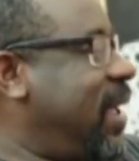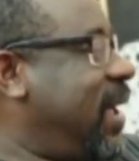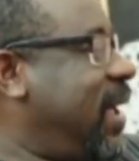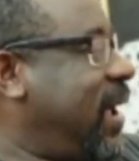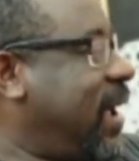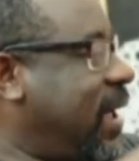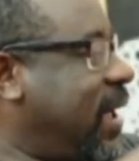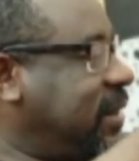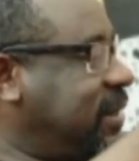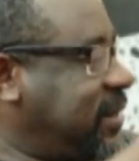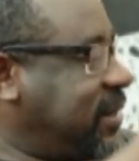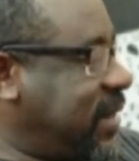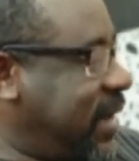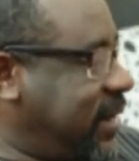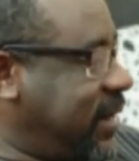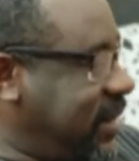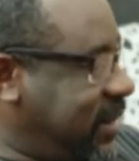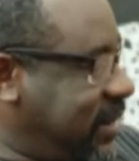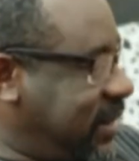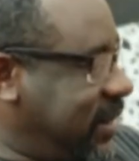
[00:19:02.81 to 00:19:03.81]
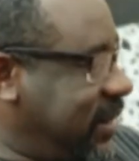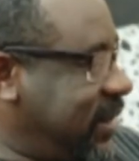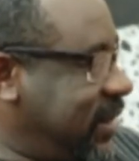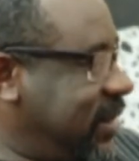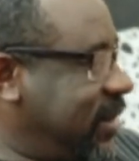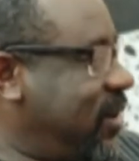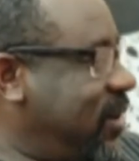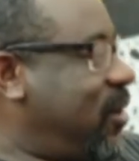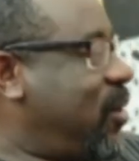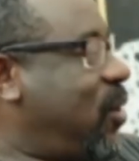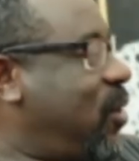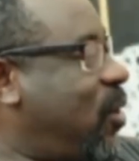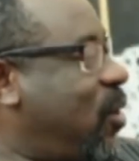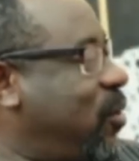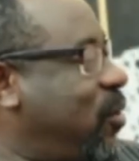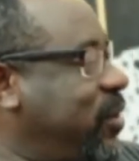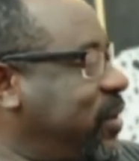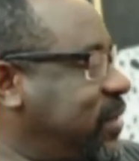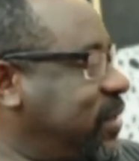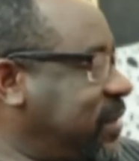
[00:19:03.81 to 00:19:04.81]
can send or
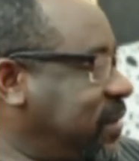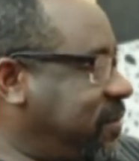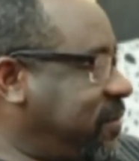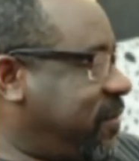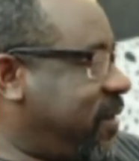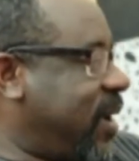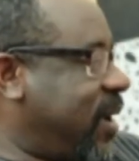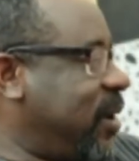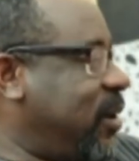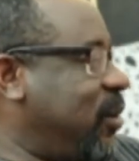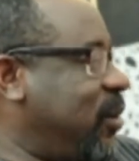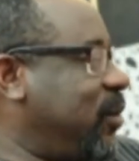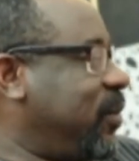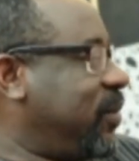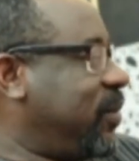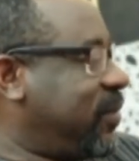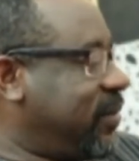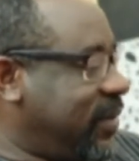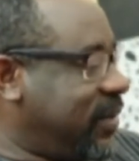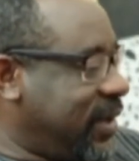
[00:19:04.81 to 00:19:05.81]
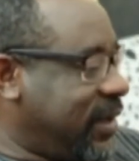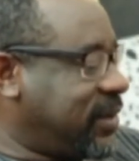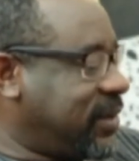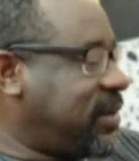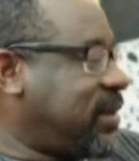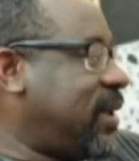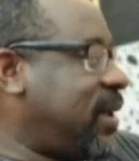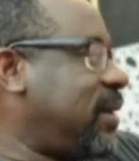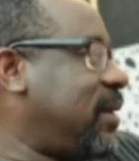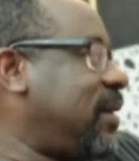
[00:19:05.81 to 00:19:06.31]
receive value instantly.